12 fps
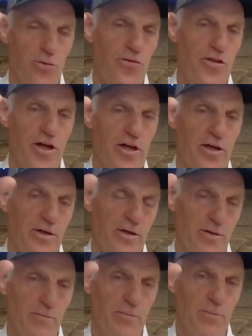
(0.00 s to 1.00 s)
so thick,
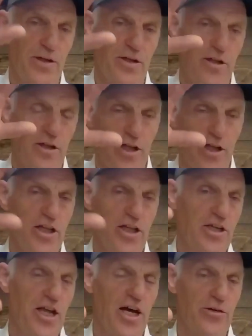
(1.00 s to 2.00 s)
but then they
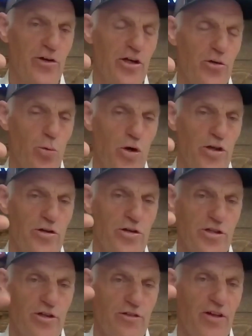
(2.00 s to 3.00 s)
get down around the
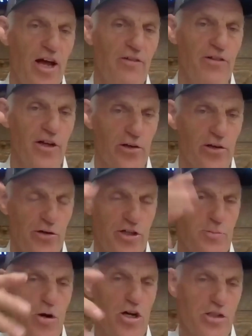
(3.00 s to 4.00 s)
withers and the fly flicker
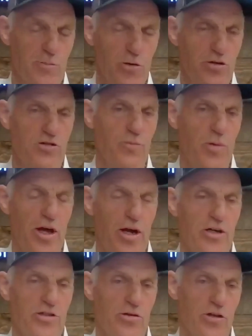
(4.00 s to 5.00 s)
response moves them
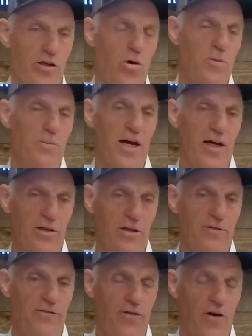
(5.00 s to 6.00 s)
there. So they go on back a
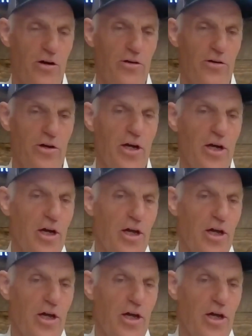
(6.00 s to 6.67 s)
little farther.